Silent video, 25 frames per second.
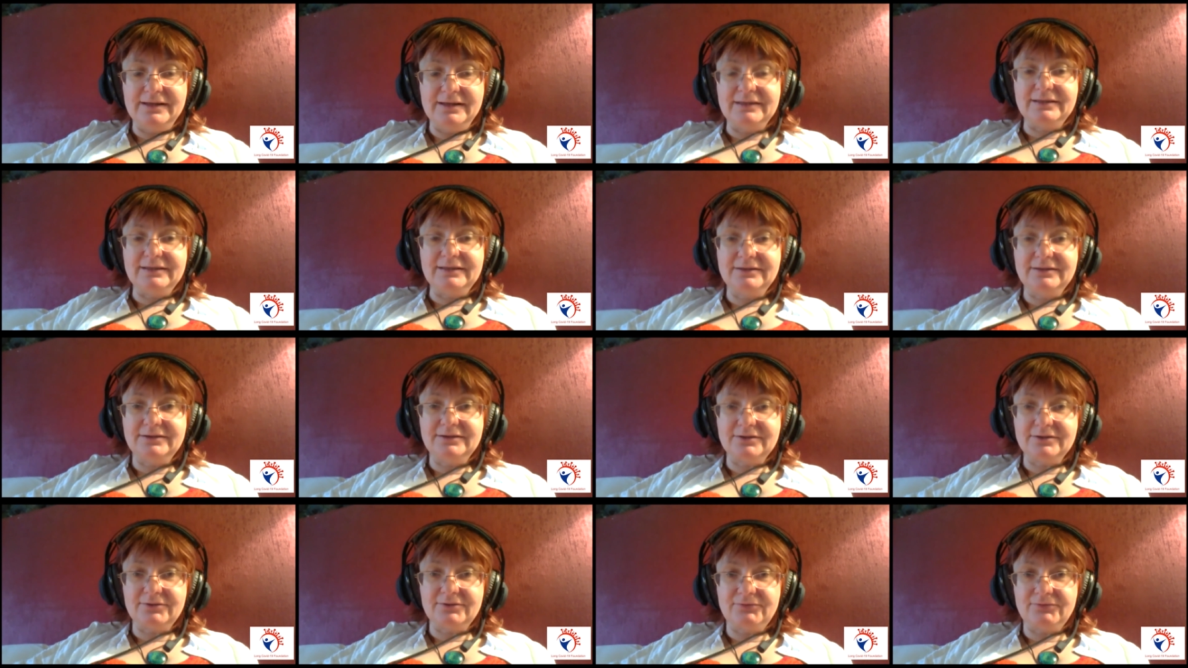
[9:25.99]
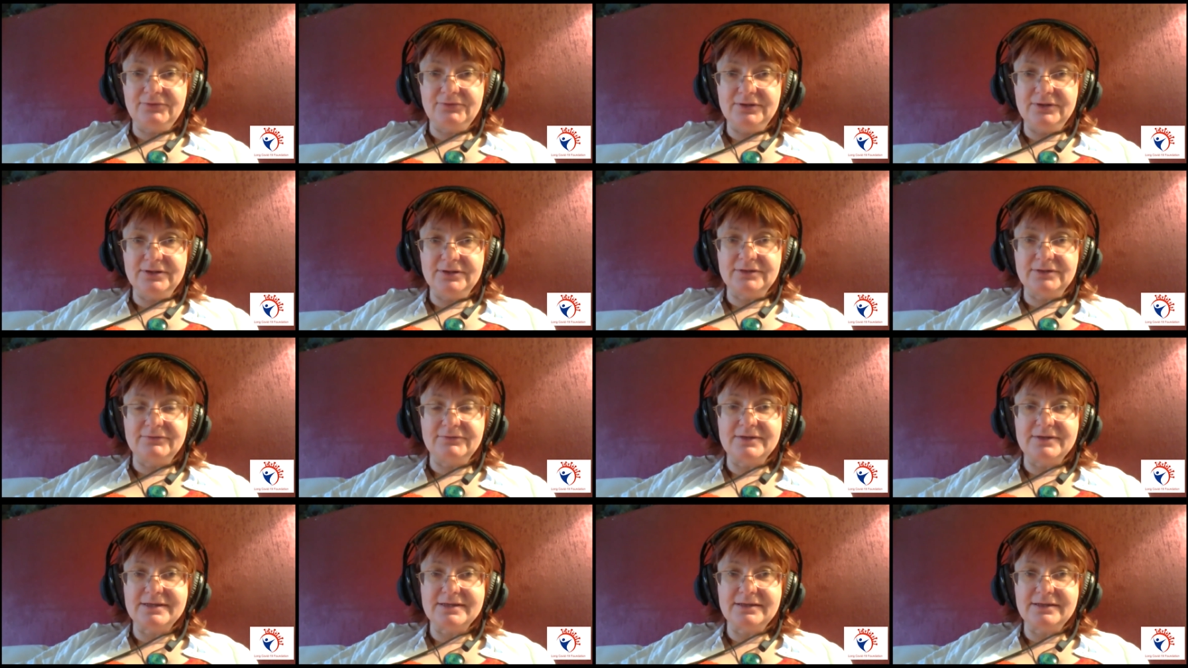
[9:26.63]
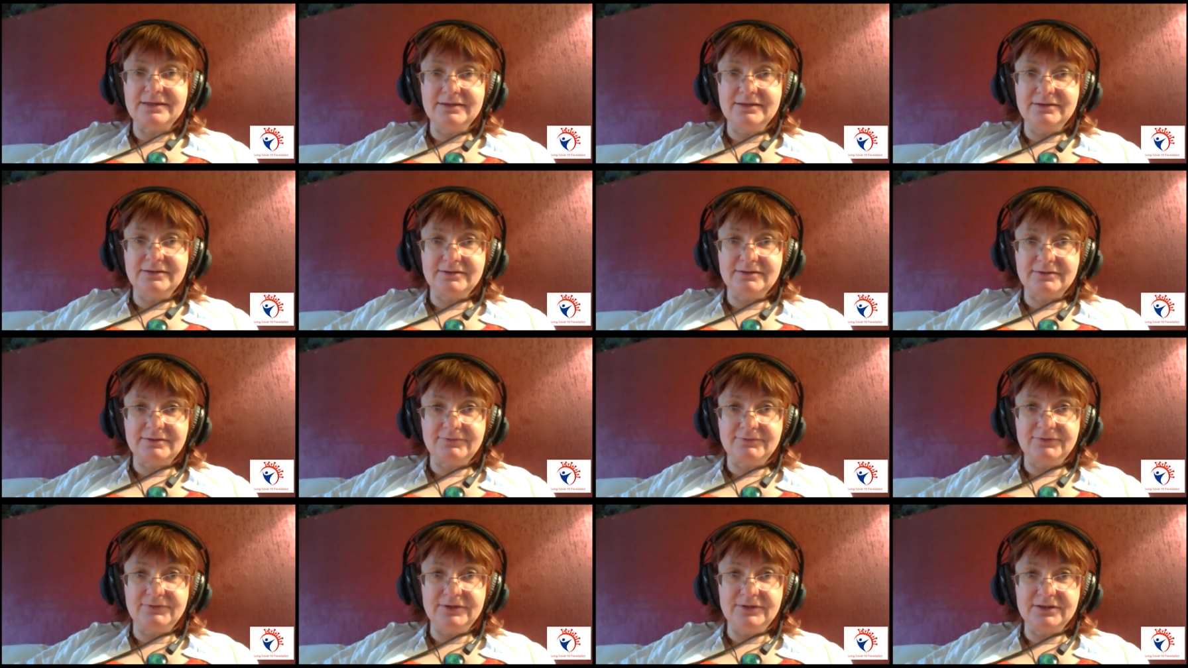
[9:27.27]
interfere with
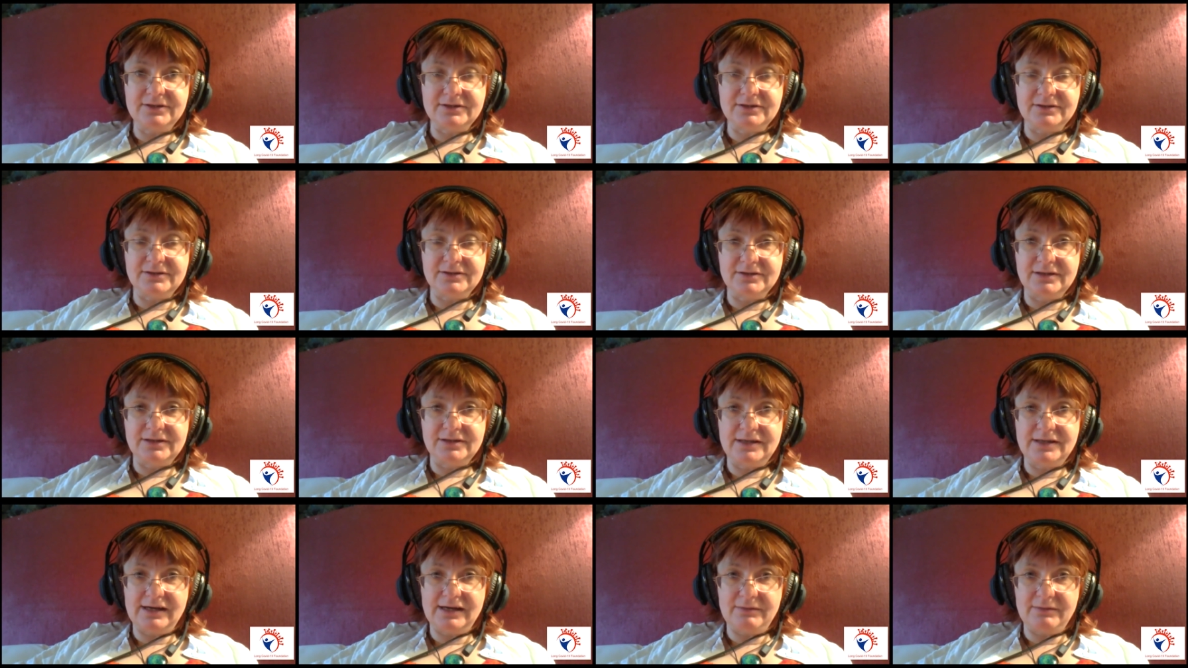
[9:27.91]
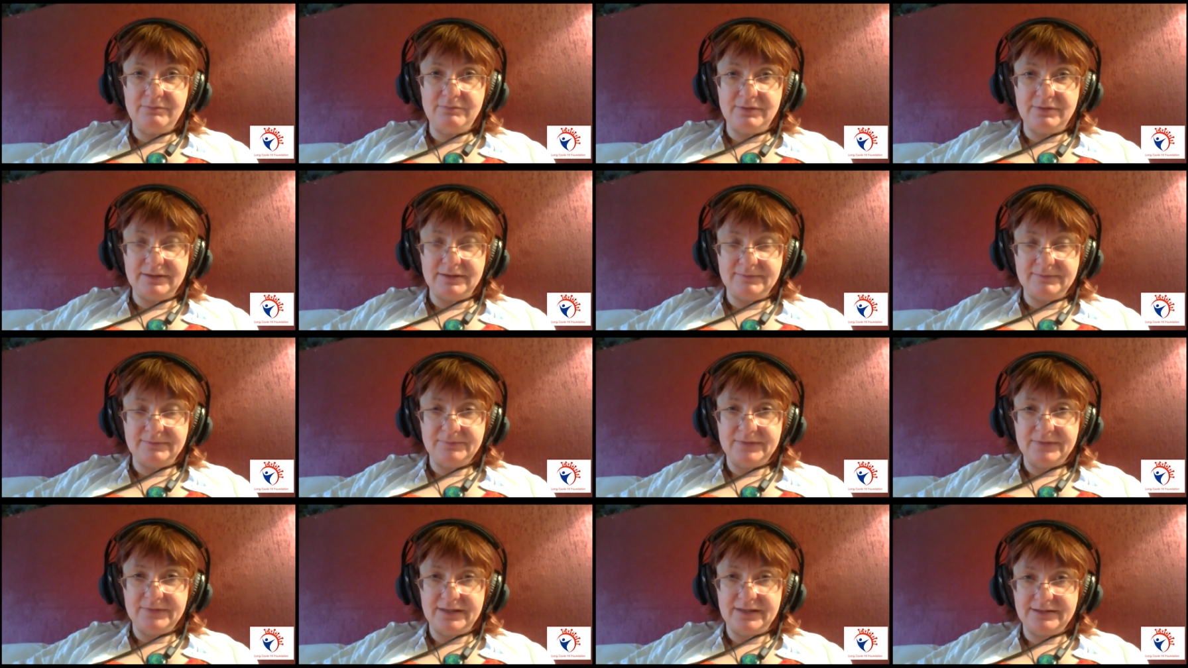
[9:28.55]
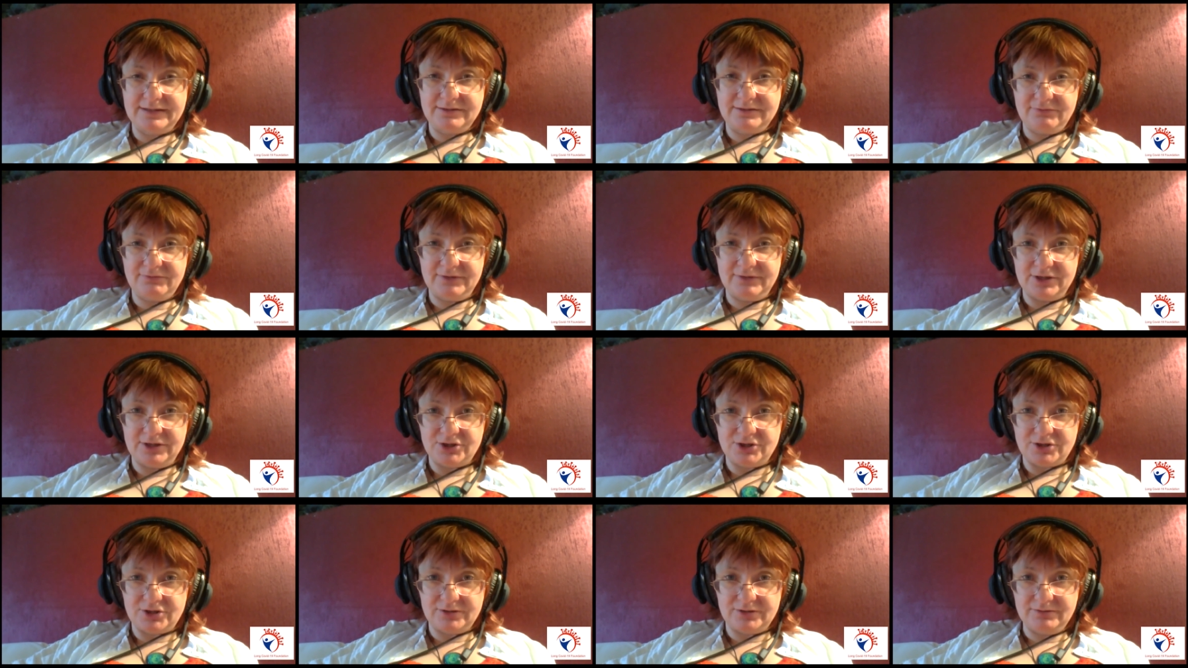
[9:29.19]
interferon gamma
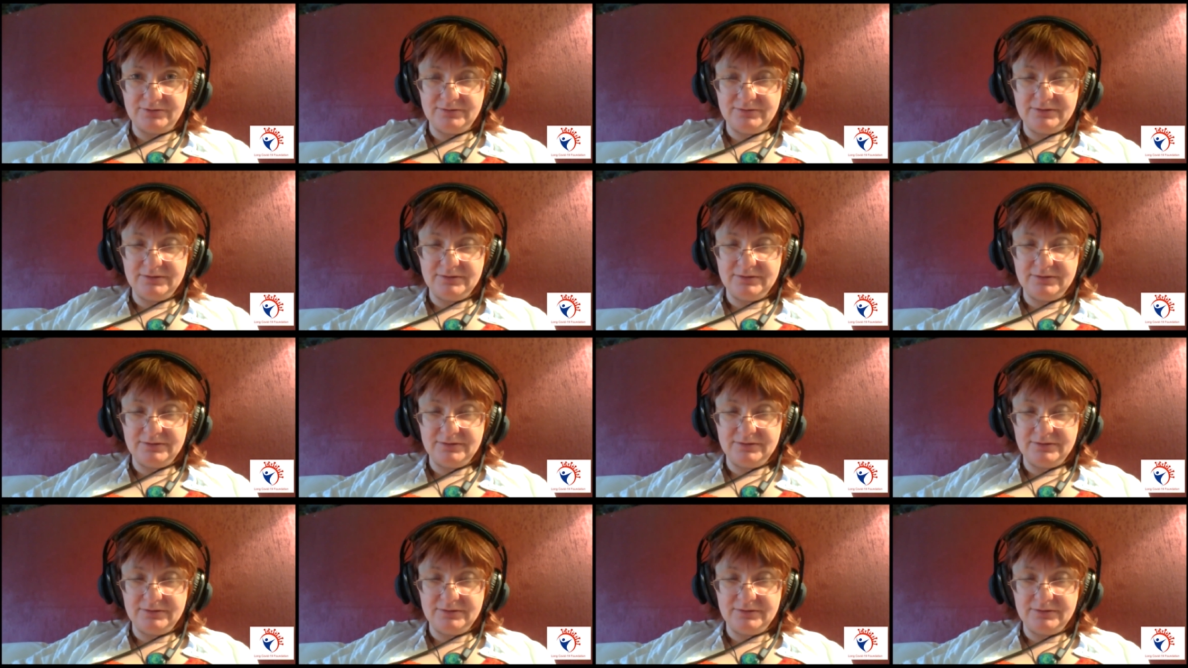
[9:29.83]
activation,